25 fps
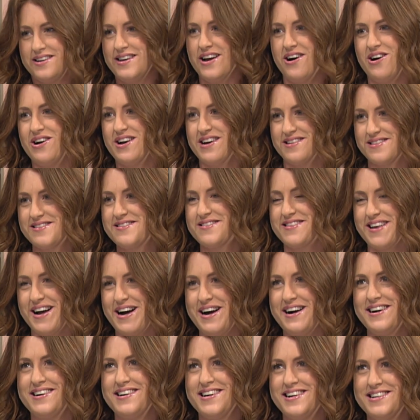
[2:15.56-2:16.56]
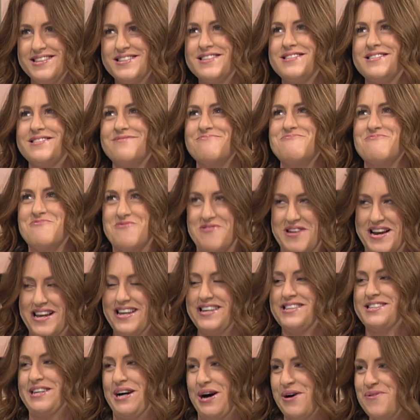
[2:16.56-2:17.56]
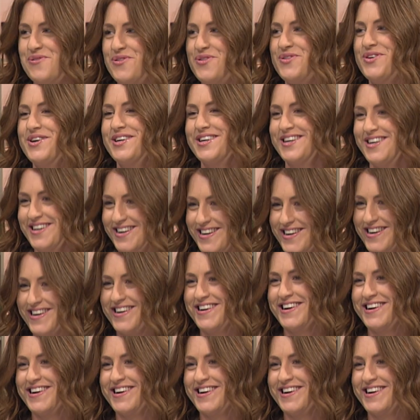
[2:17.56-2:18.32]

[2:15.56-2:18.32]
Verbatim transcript: no, it's uh, it's really tough. Uh, are you